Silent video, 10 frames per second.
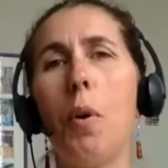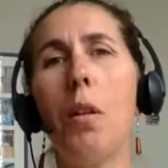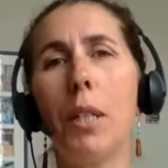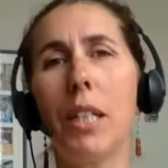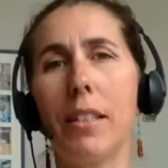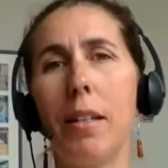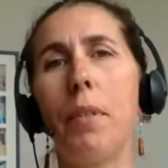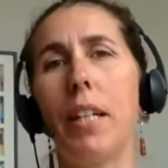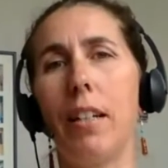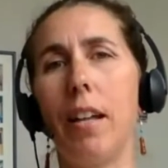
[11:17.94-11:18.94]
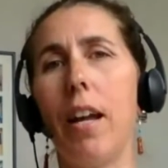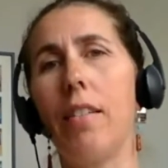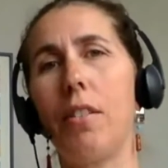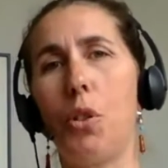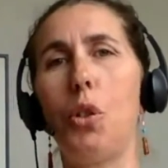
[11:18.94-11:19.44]
swallowing something, it
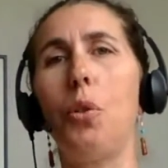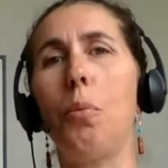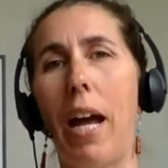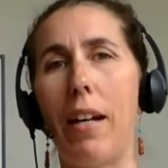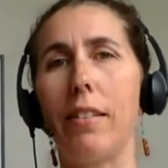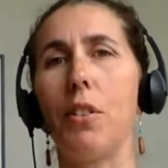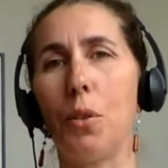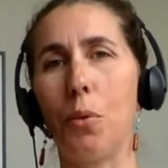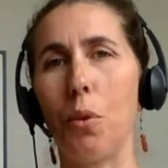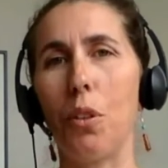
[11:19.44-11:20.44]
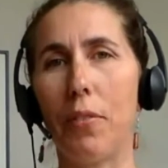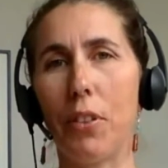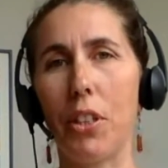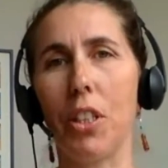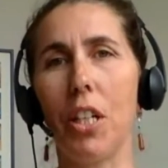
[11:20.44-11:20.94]
has two passes through the
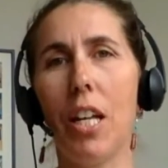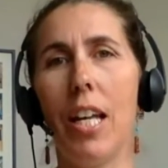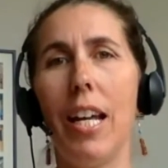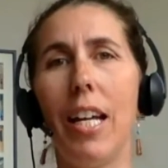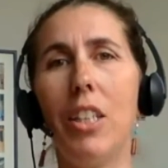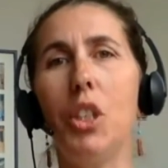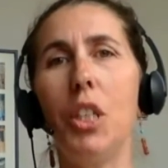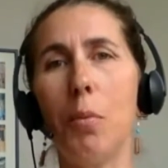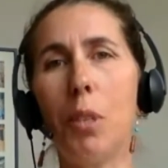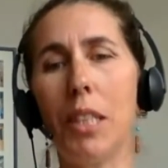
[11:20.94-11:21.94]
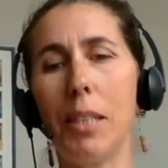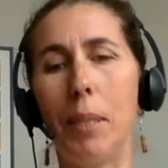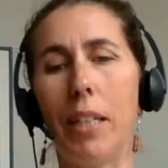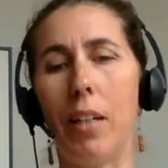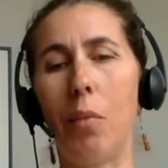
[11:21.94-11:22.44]
liver. And generally
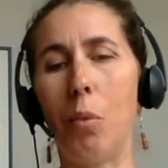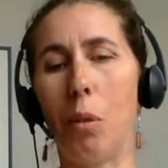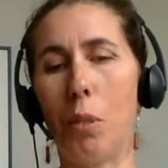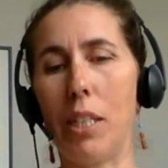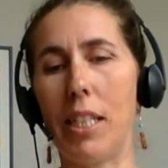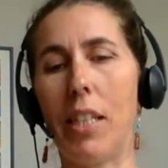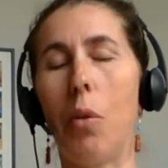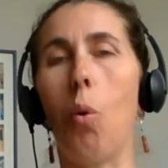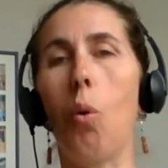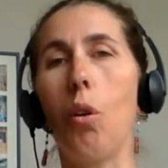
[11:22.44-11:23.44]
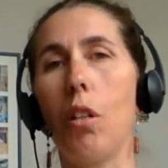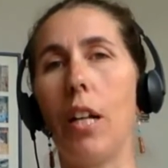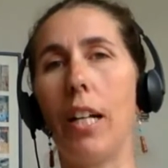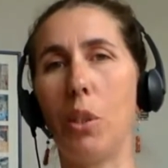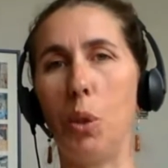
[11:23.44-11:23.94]
speaking, when we see
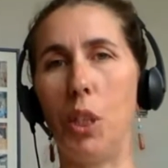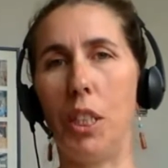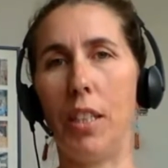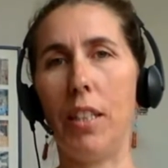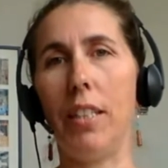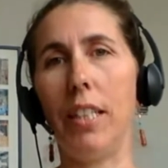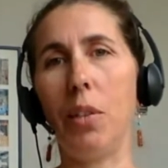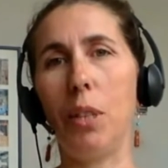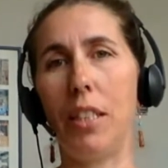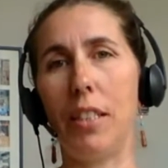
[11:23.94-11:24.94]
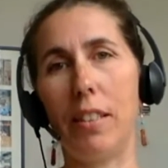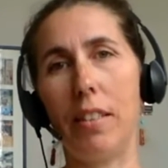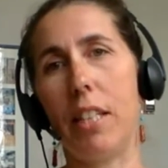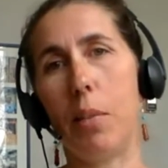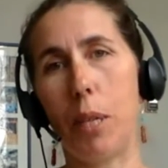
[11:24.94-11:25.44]
oral estrogen, it increases the
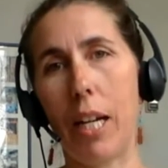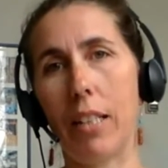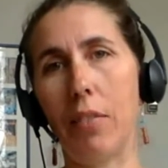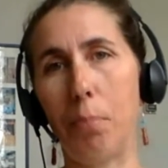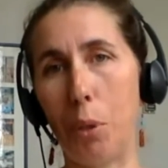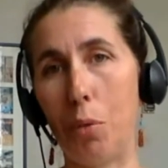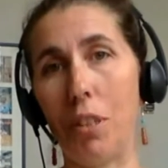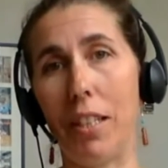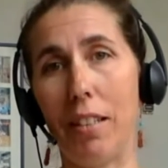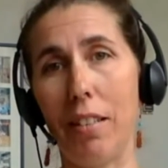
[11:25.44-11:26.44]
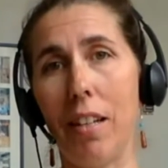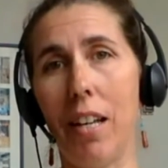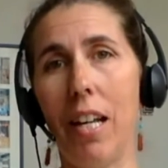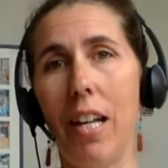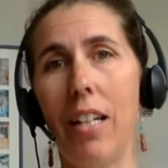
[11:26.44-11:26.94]
C-reactive protein.
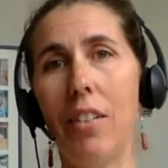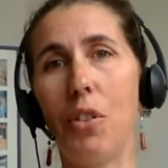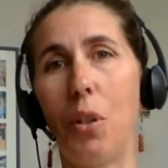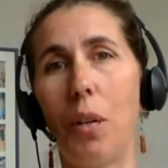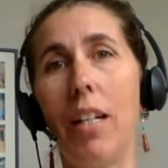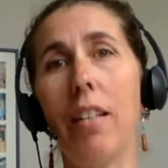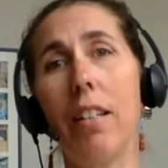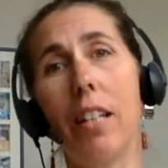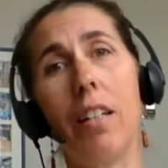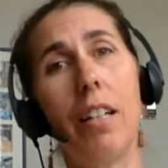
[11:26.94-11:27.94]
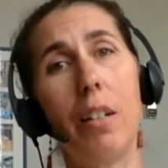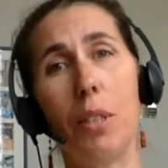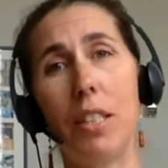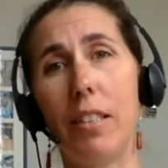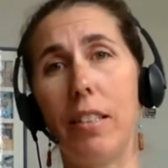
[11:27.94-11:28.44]
And so anything that
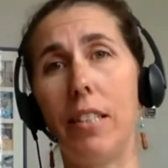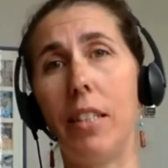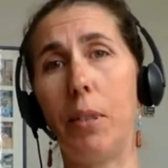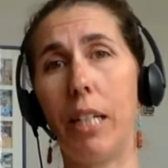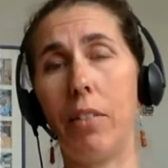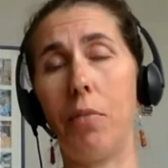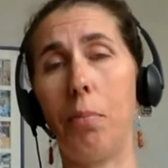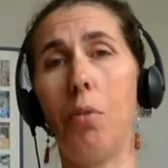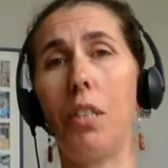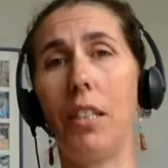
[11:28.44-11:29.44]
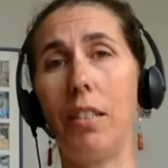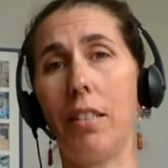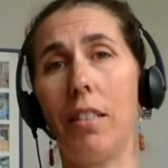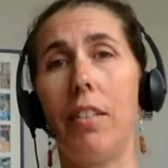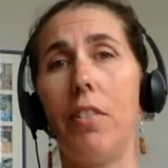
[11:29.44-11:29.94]
increases the C-reactive protein
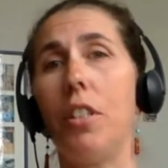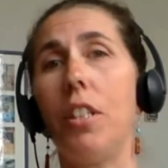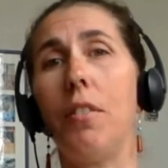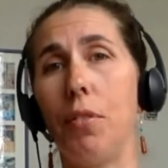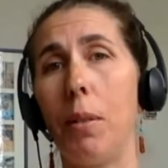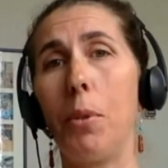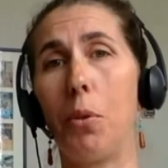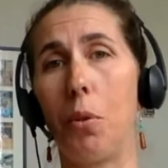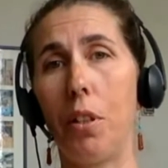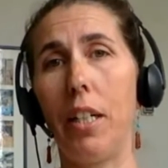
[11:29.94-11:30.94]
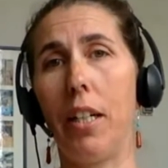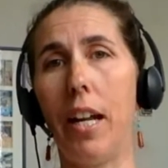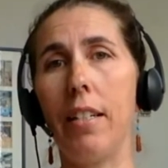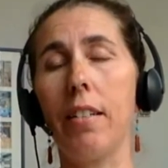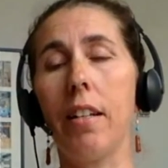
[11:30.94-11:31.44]
is considered inflammatory.
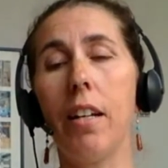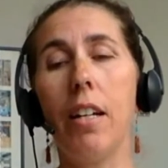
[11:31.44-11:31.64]
And